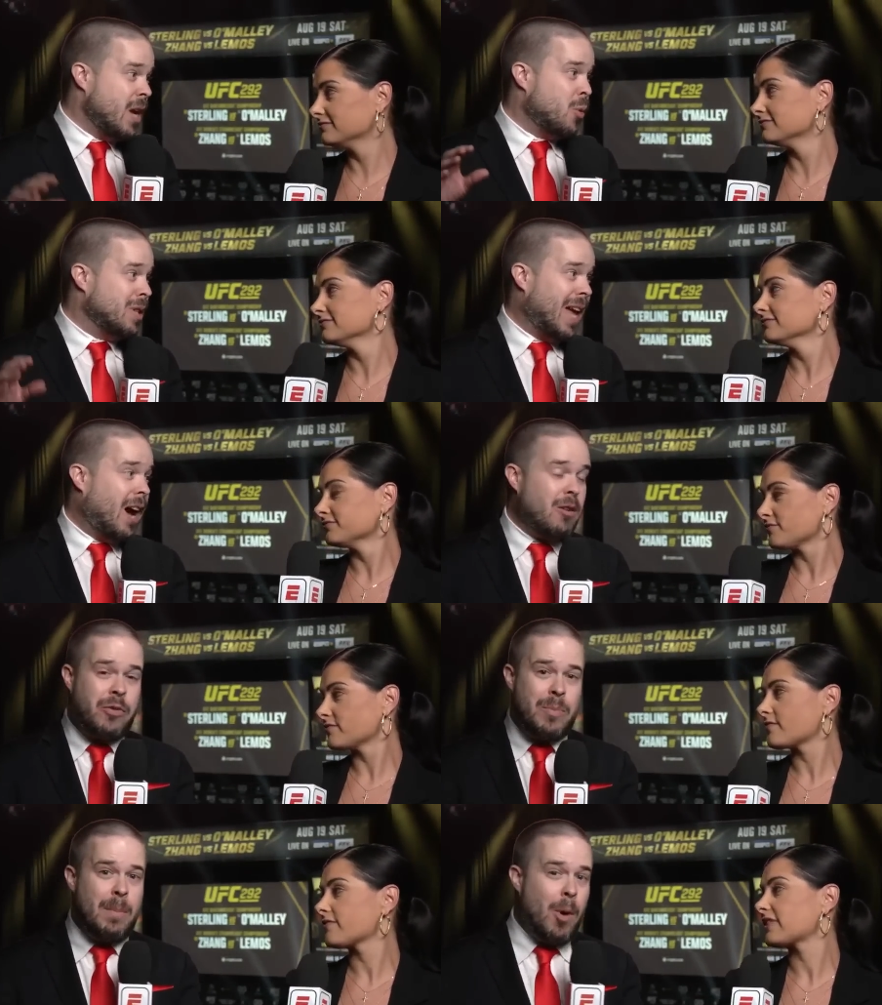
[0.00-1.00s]
Speaker 1: They were loud
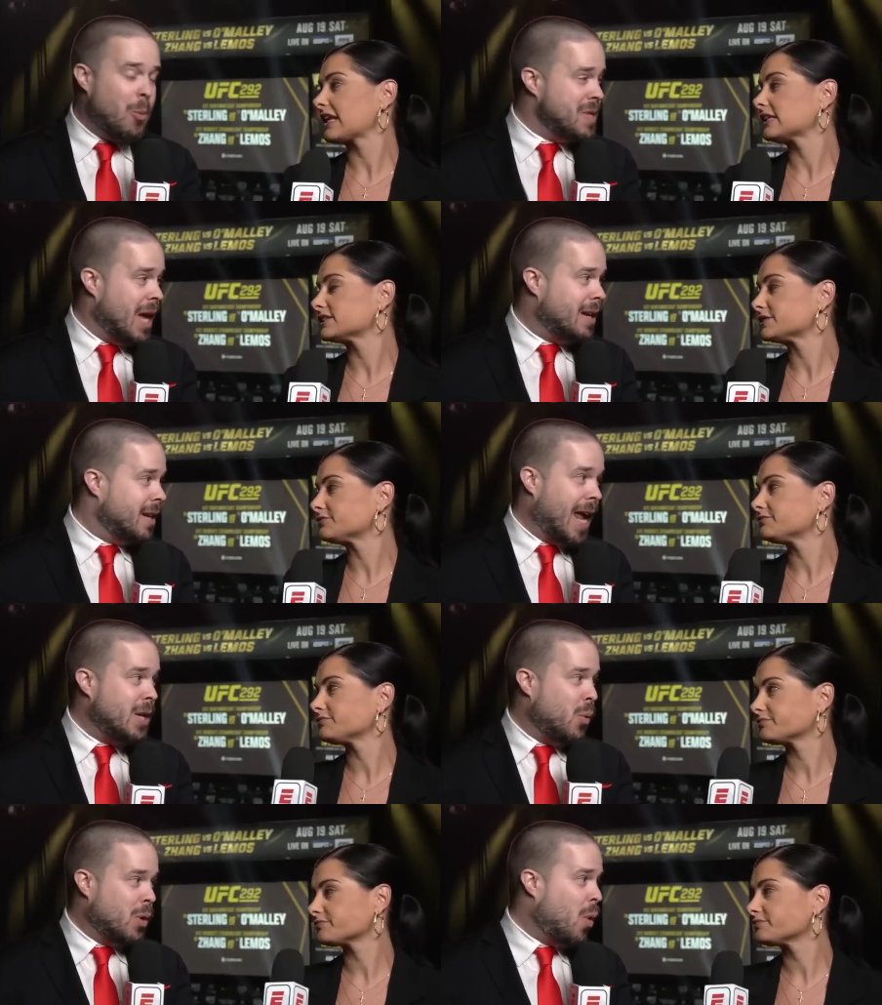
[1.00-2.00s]
from the moment that
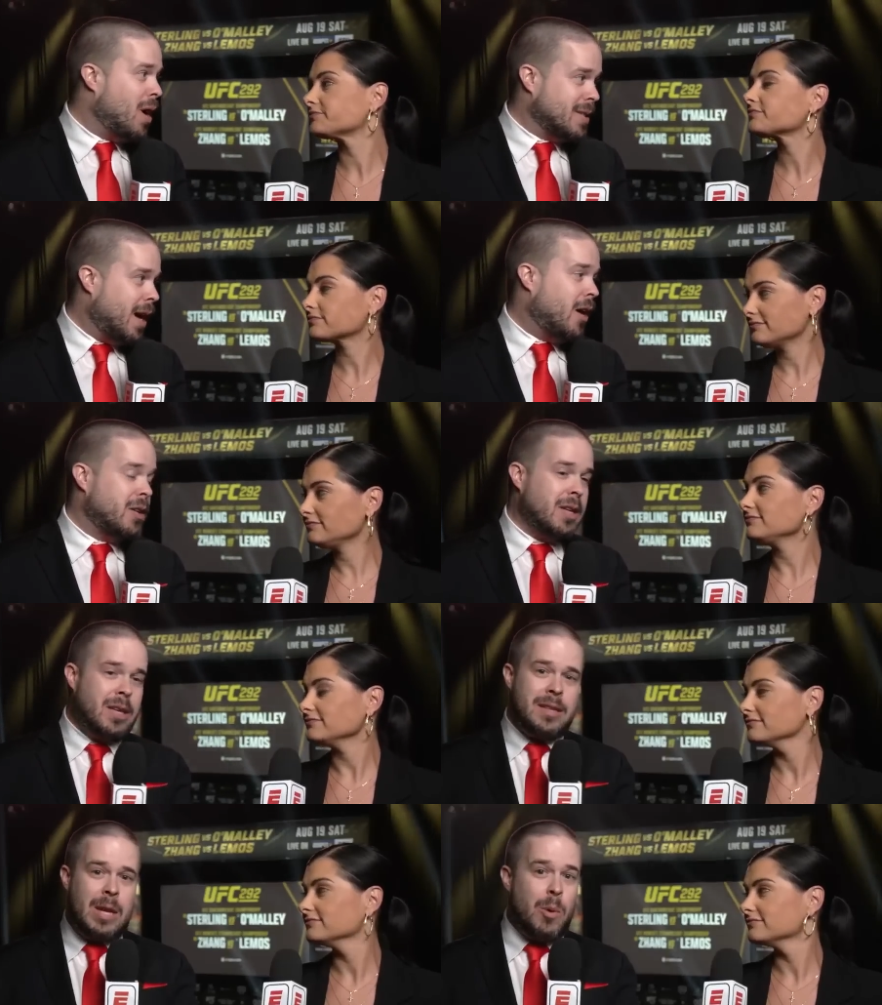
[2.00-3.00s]
anyone walked out.
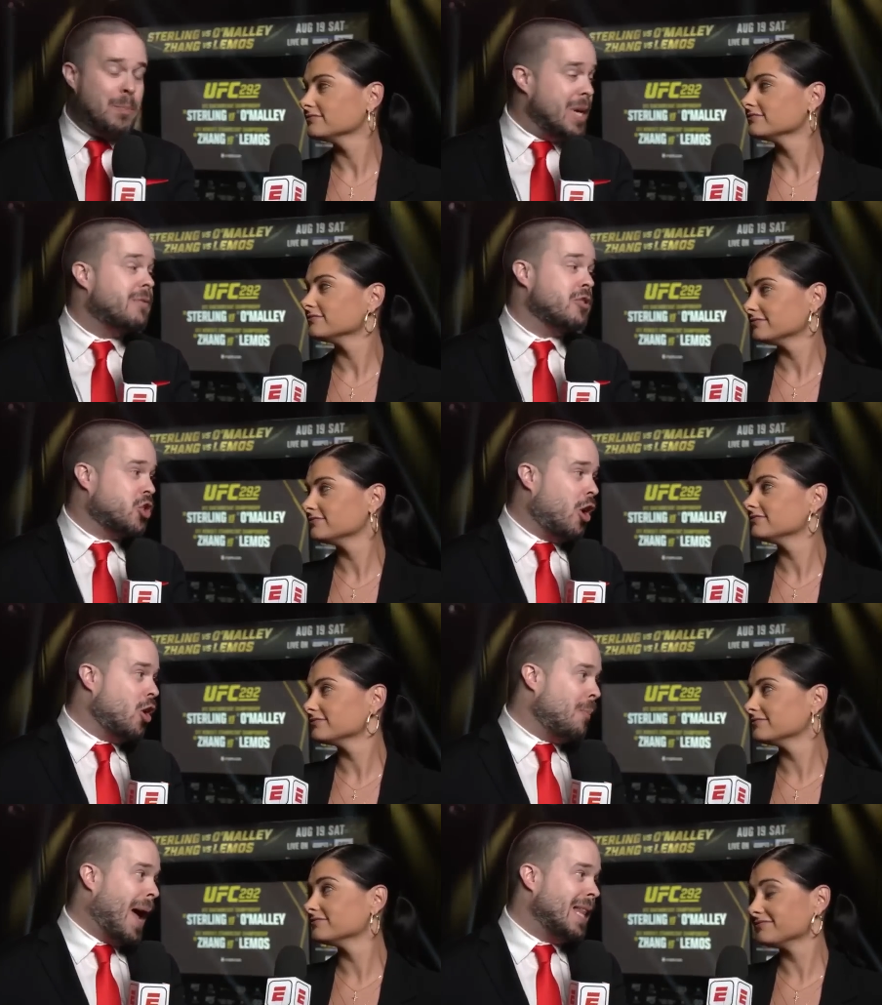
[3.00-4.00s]
They were big for Sean
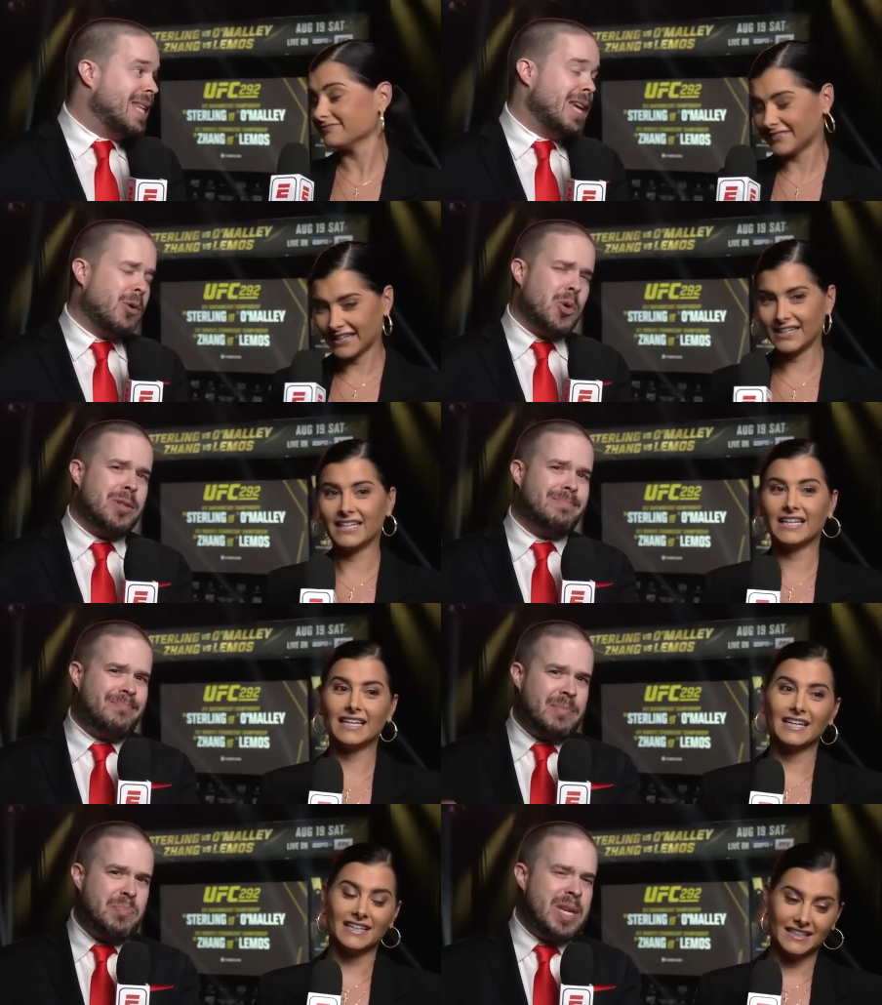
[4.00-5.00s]
O'Malley. They were
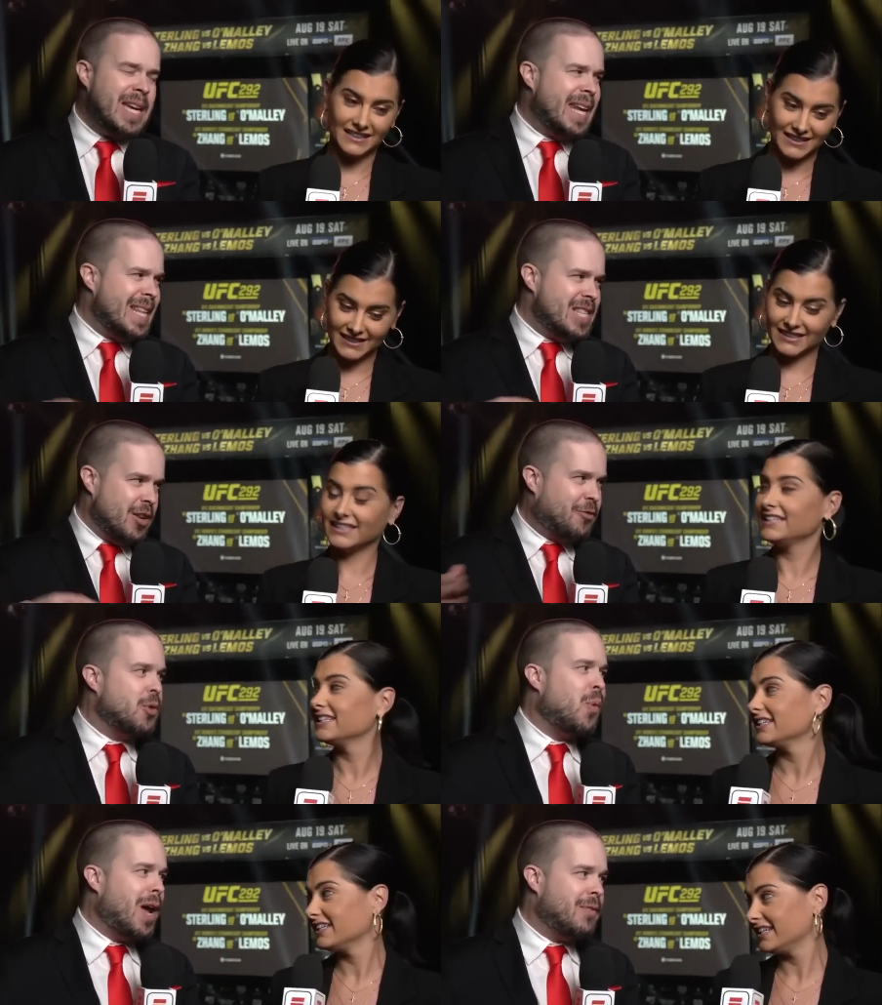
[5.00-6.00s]
big in a
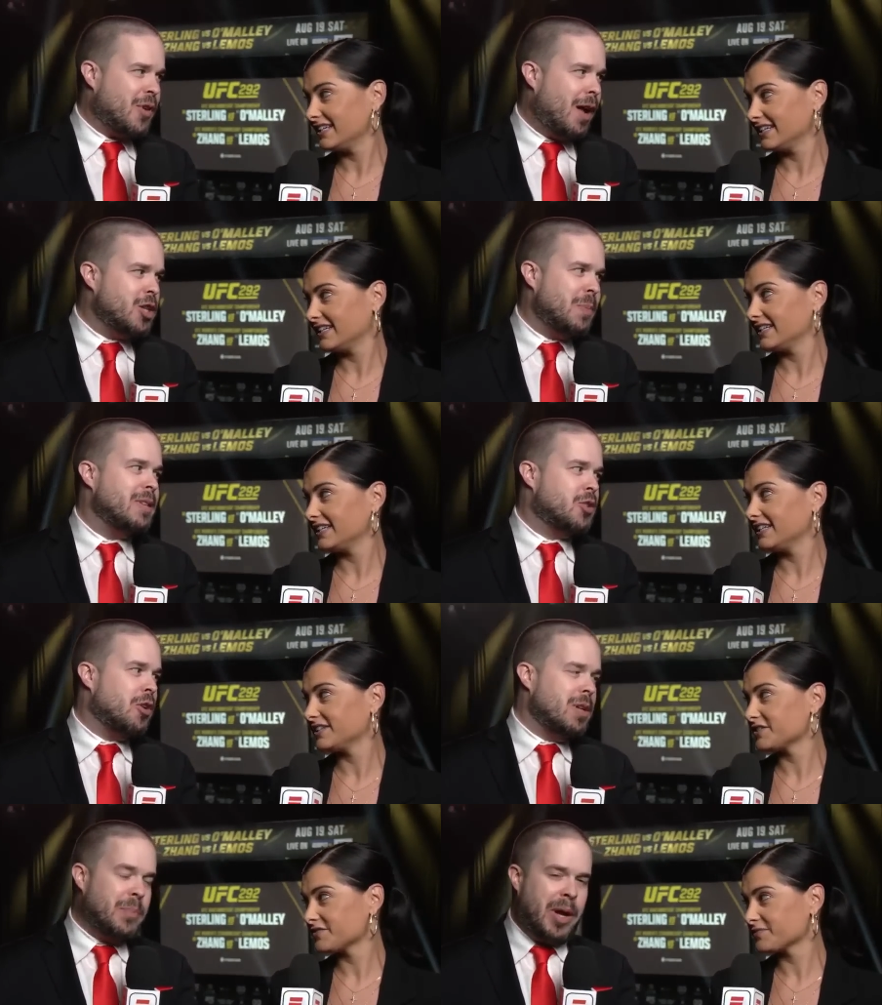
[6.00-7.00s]
different way for Aljamain
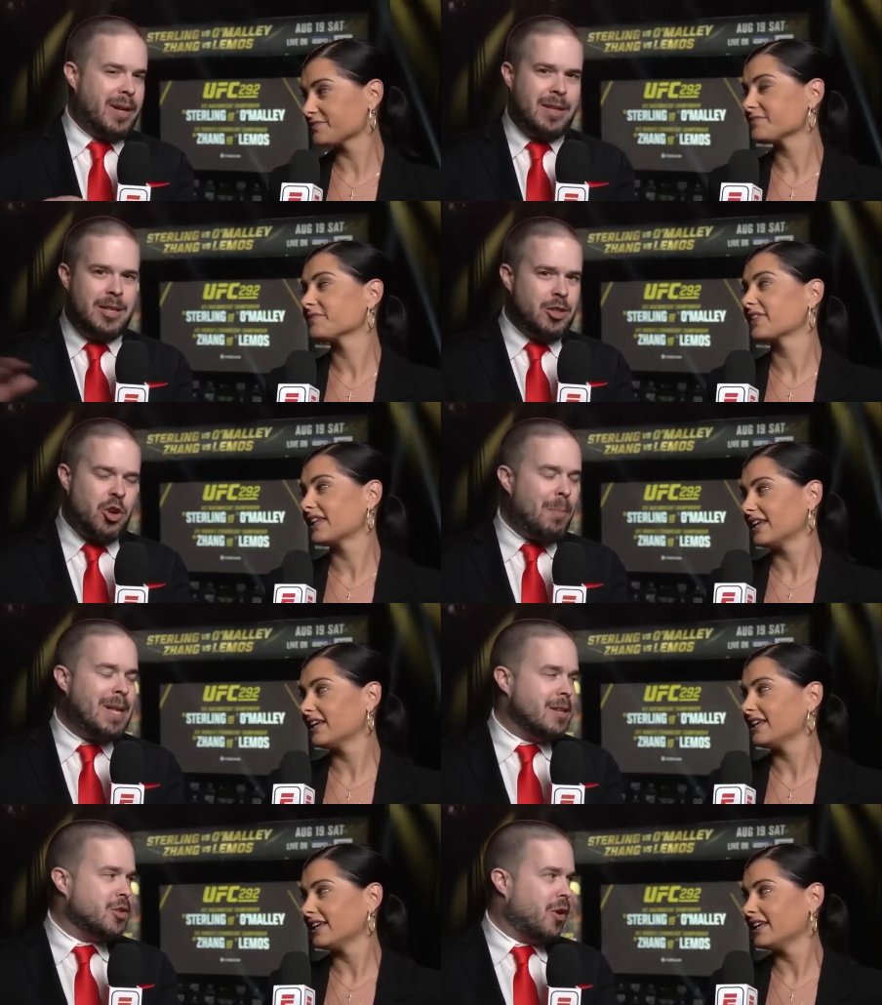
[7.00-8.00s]
Sterling, but
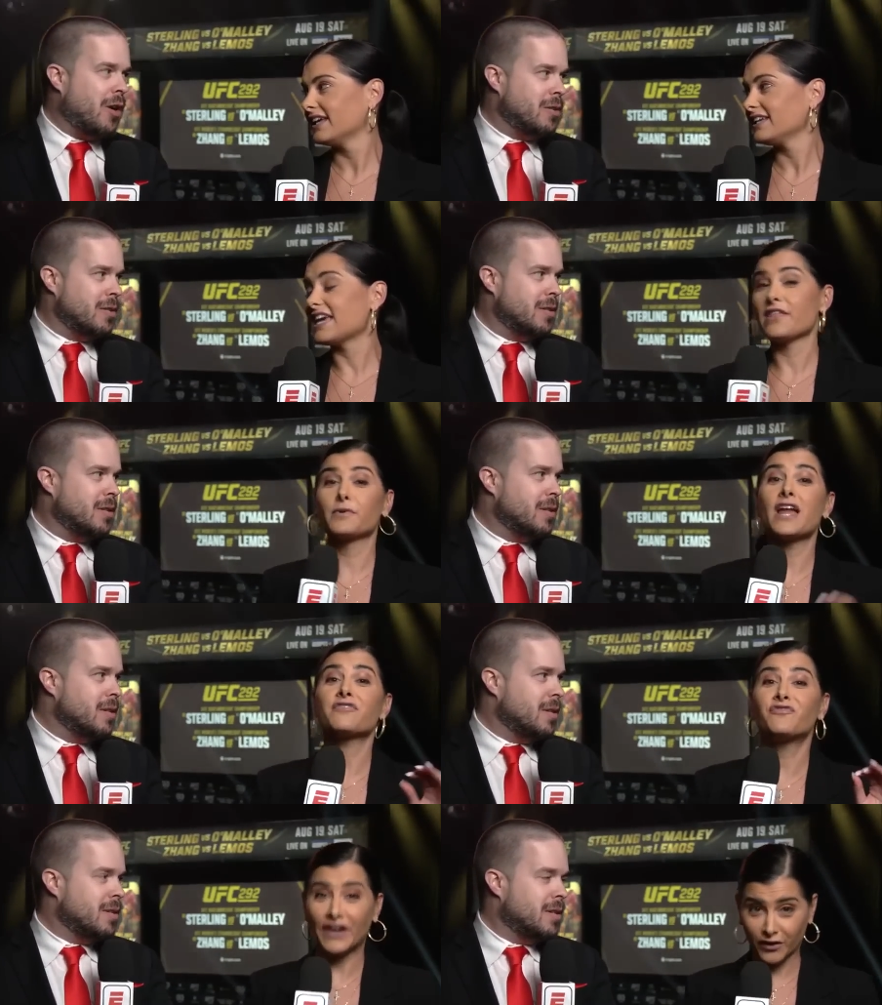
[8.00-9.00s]
tremendous crowd.
Speaker 2: Yeah, they were not
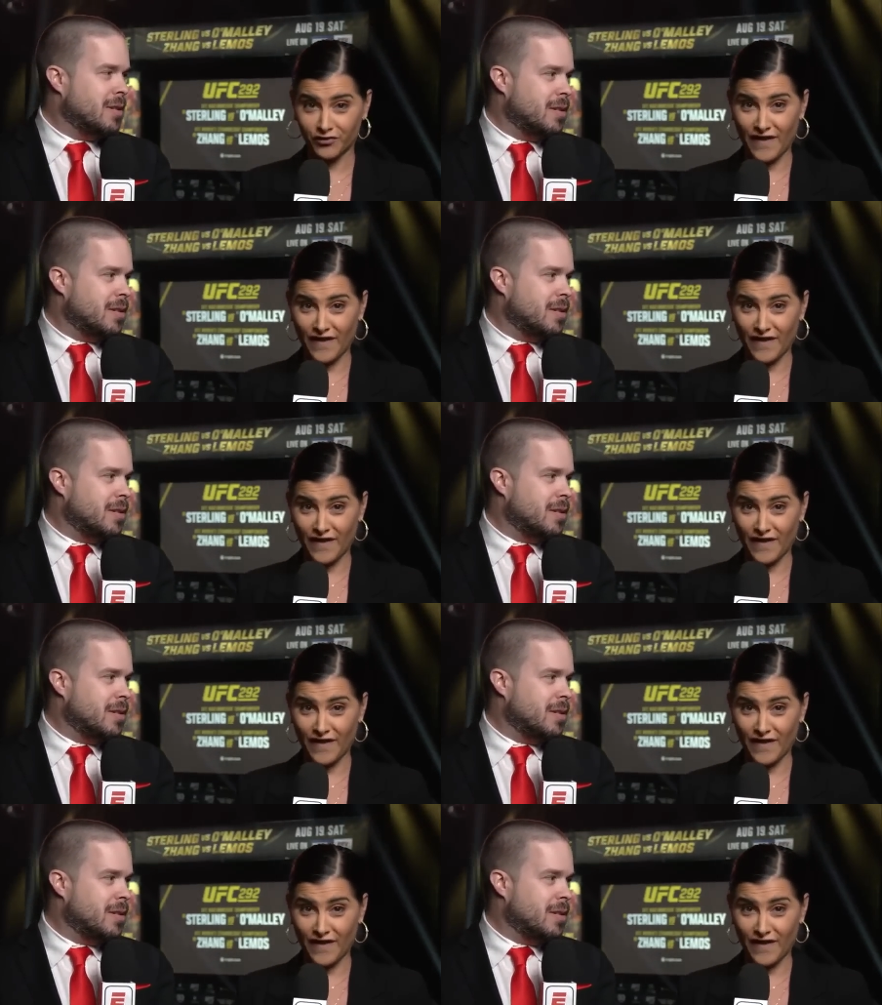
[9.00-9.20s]
fickle